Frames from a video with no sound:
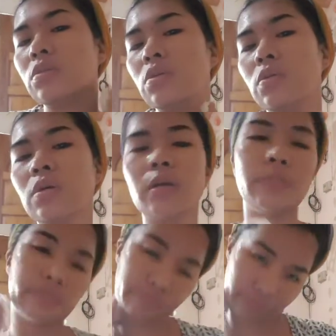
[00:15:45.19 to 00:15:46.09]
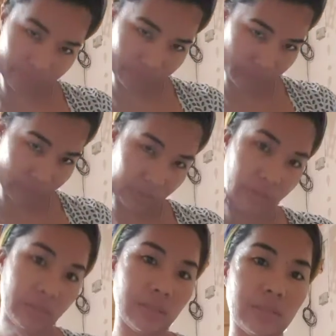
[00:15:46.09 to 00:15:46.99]
your
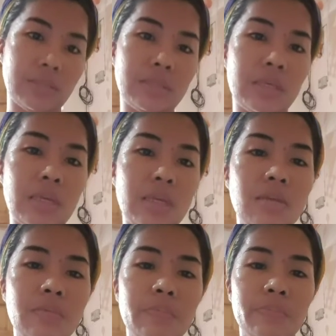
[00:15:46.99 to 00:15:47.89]
skin.